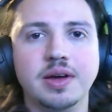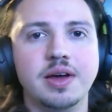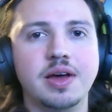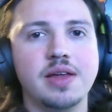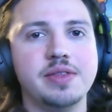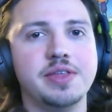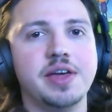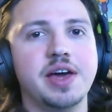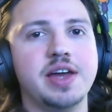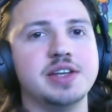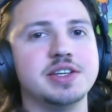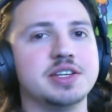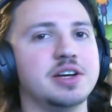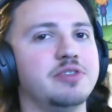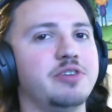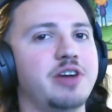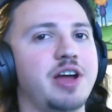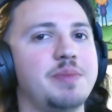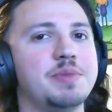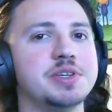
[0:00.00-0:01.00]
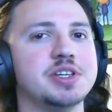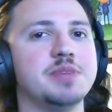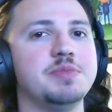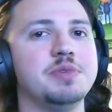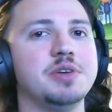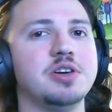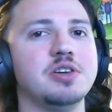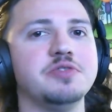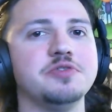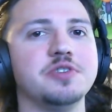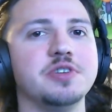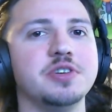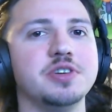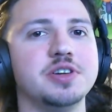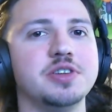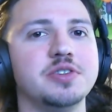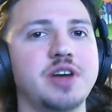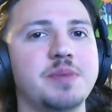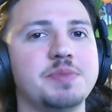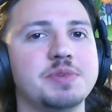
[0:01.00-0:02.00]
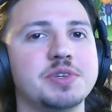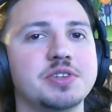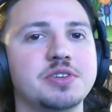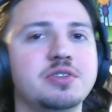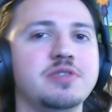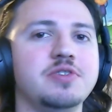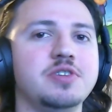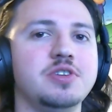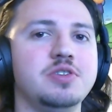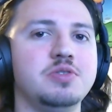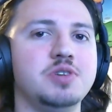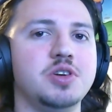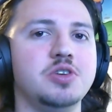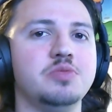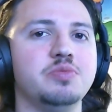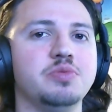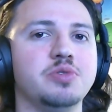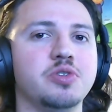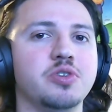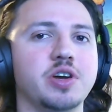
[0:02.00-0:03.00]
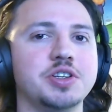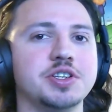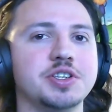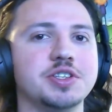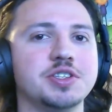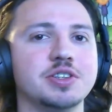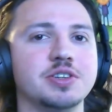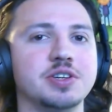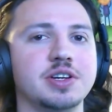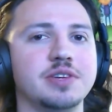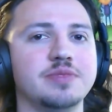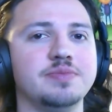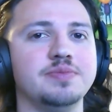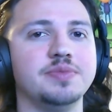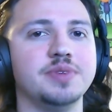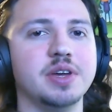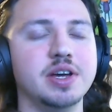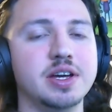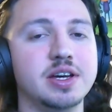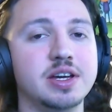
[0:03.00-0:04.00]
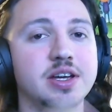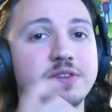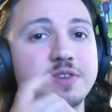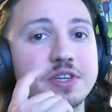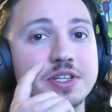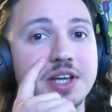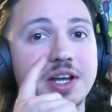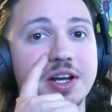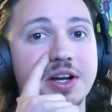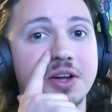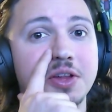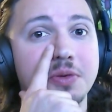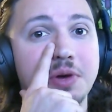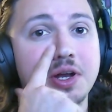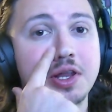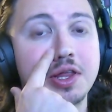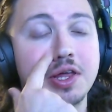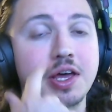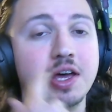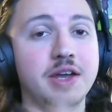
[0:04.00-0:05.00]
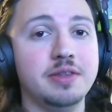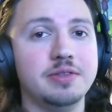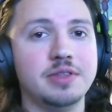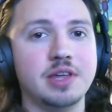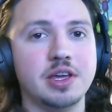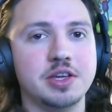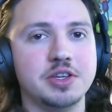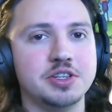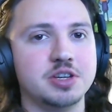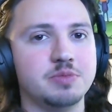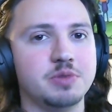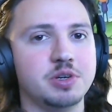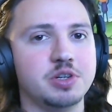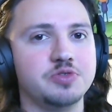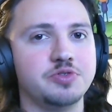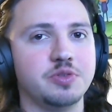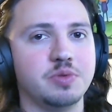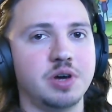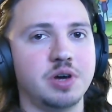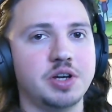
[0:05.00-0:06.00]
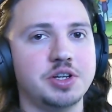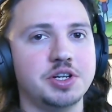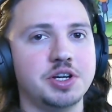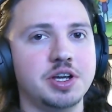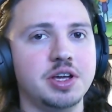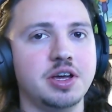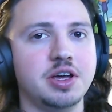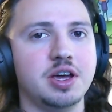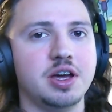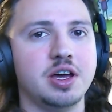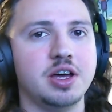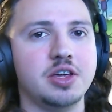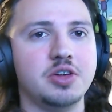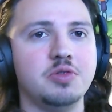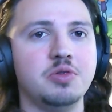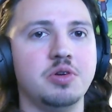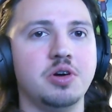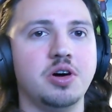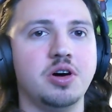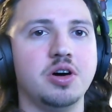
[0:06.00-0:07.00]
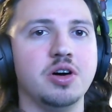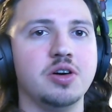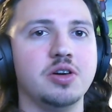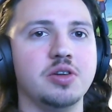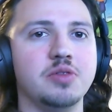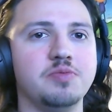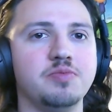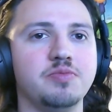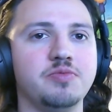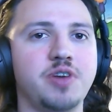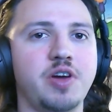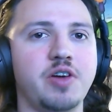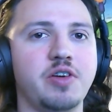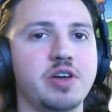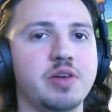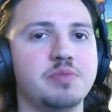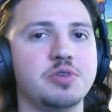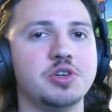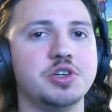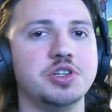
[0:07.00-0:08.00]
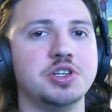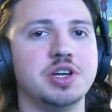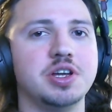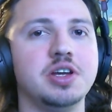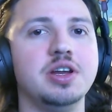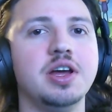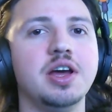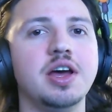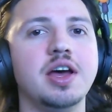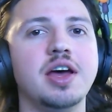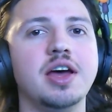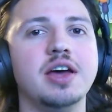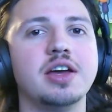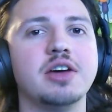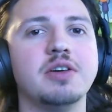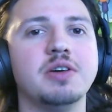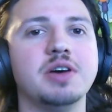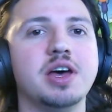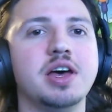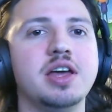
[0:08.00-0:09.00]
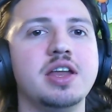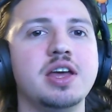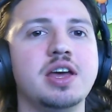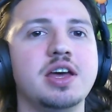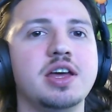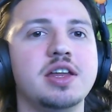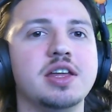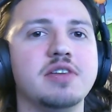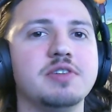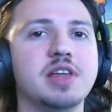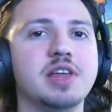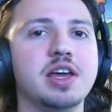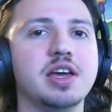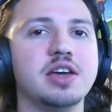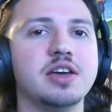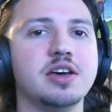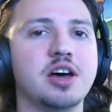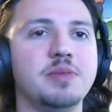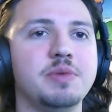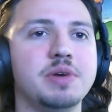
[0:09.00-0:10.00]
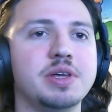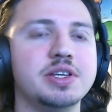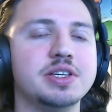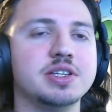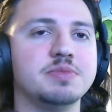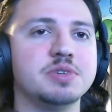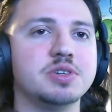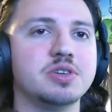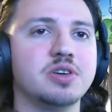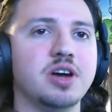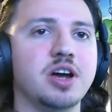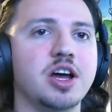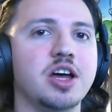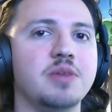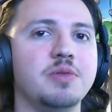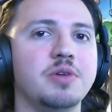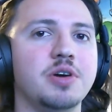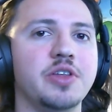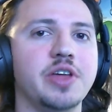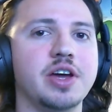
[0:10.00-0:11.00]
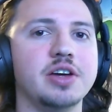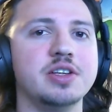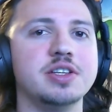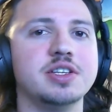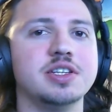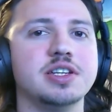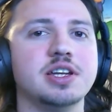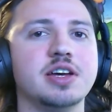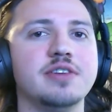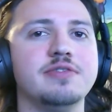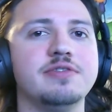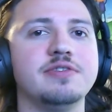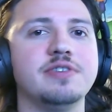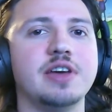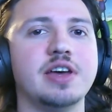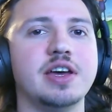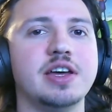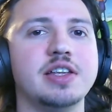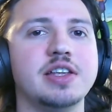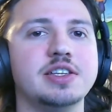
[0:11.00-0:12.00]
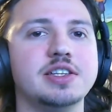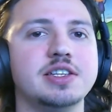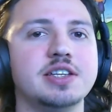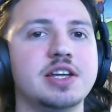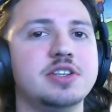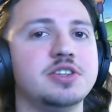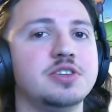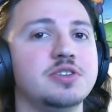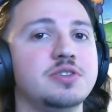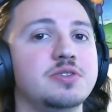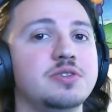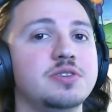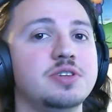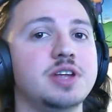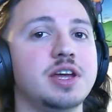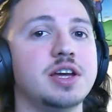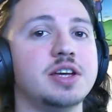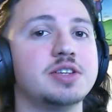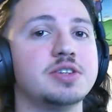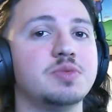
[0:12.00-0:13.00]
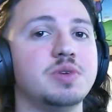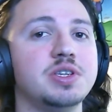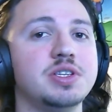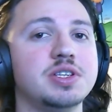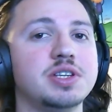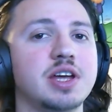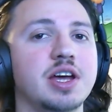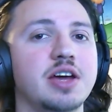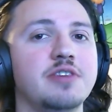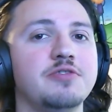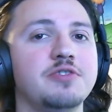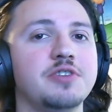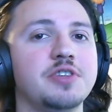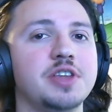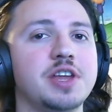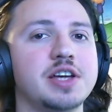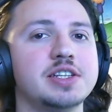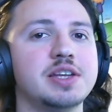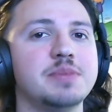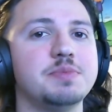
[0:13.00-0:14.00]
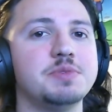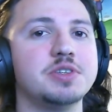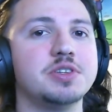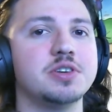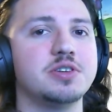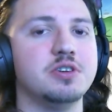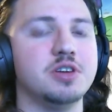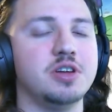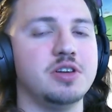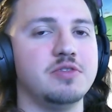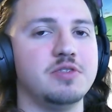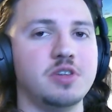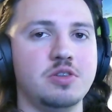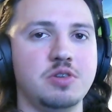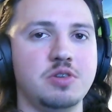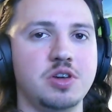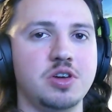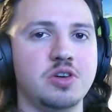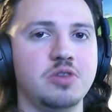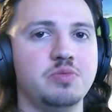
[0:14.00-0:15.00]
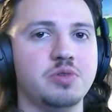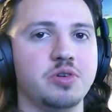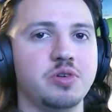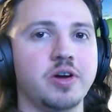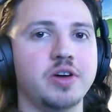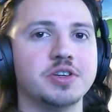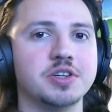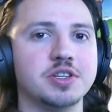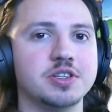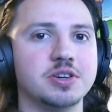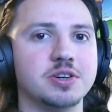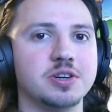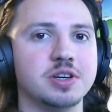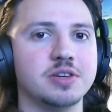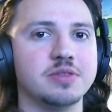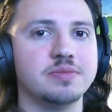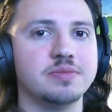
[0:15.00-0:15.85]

That is going to wrap us up here for another episode of the Yu-Gi-Oh! Progression Circuit. If you stayed all the way to the end, thank you so much for watching. You are very appreciated. Go ahead and give a like, comment, subscribe, all that good stuff, and stay tuned next Wednesday for the next episode of the Yu-Gi-Oh! Progression Circuit.